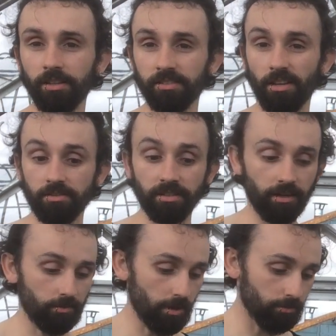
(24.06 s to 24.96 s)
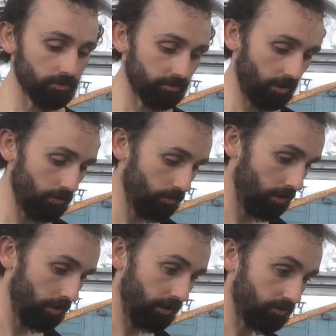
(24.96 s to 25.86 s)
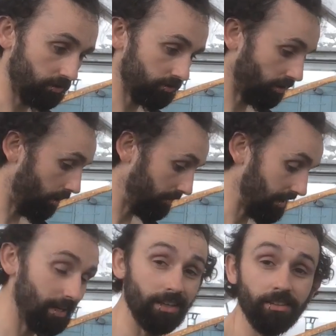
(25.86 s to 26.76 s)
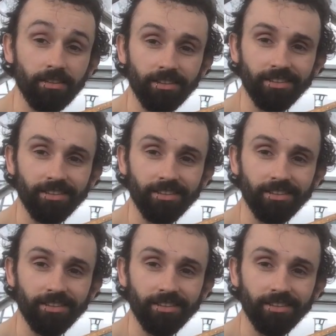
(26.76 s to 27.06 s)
Sun's set at the moment, so it's a good time of year